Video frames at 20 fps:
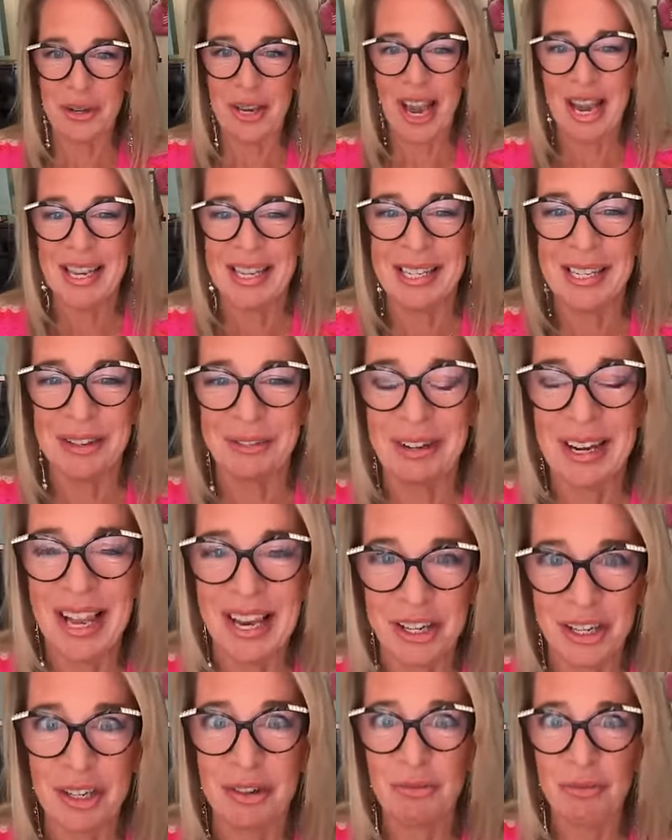Katie, you're a
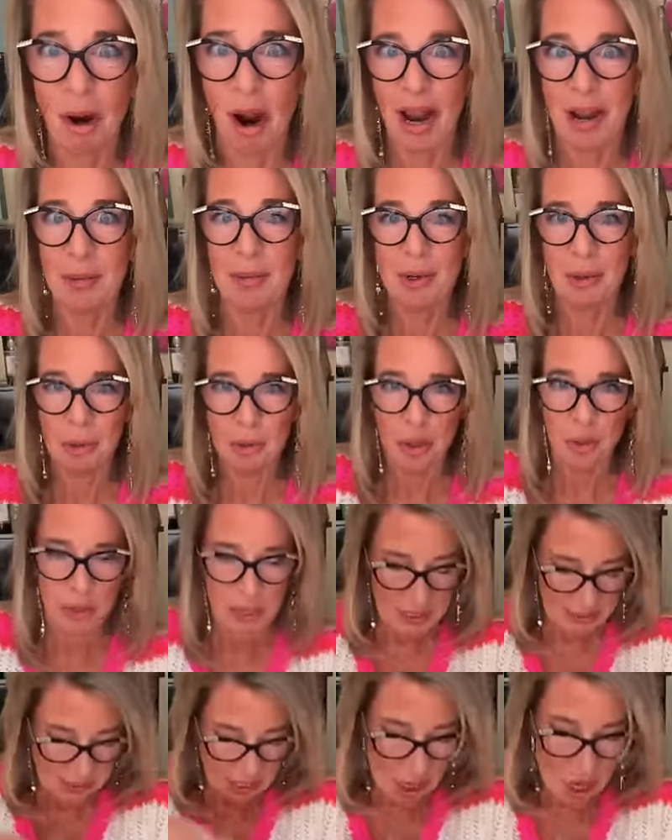legend, right? We all do
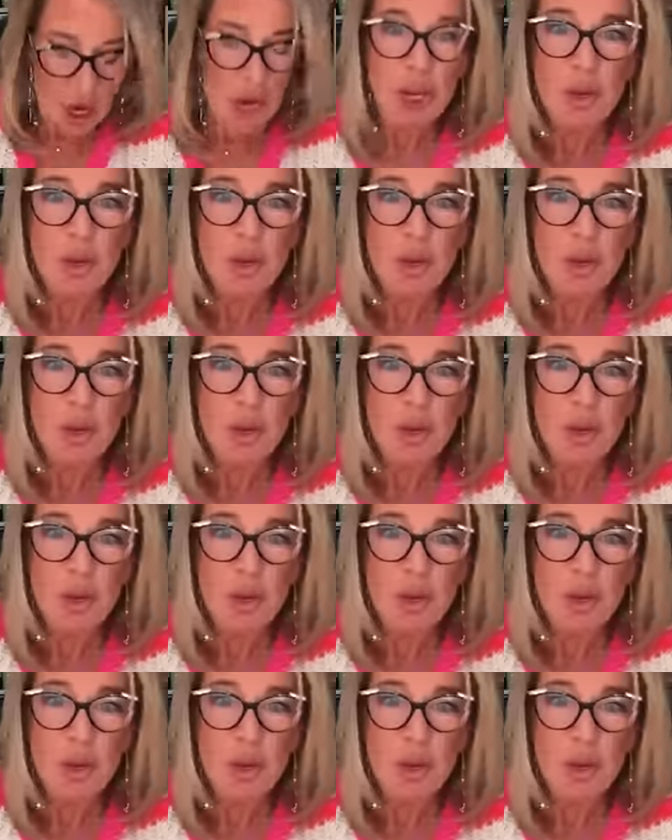this.